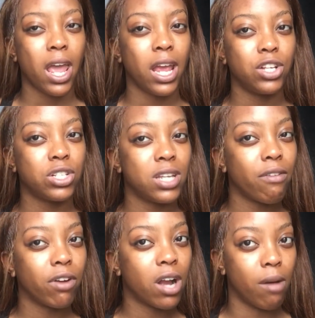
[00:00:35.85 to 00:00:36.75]
it just
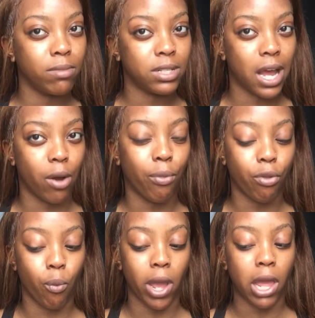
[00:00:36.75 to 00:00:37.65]
never comes out
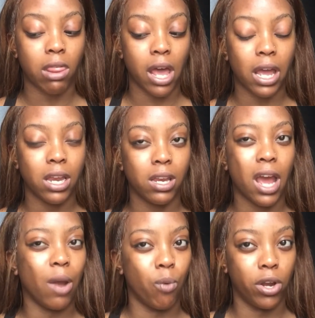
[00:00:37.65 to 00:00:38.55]
the way that
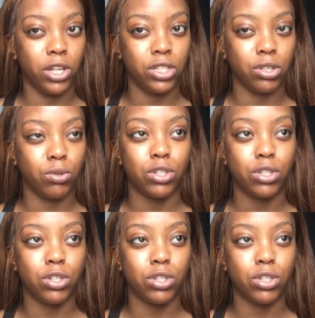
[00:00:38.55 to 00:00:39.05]
I want it to.